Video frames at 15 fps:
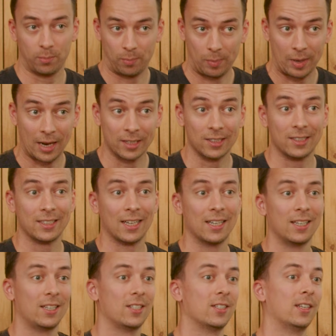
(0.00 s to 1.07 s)
planted
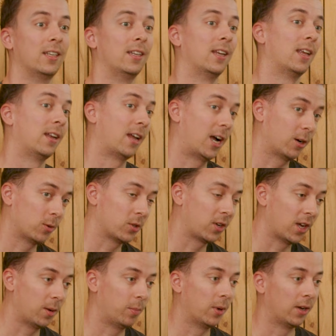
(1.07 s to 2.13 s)
tanks and then
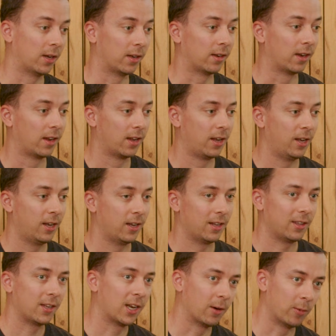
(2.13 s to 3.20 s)
aquascaping, and
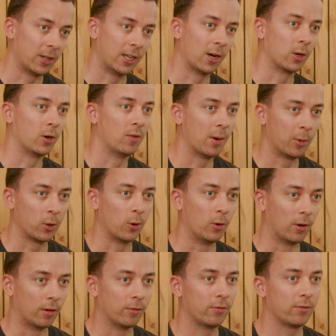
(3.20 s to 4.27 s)
then I went down the rabbit
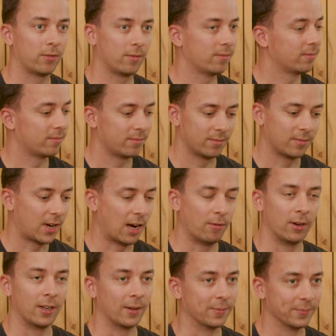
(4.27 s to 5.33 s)
hole of
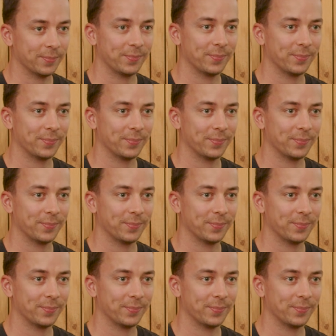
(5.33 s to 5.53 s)
everything.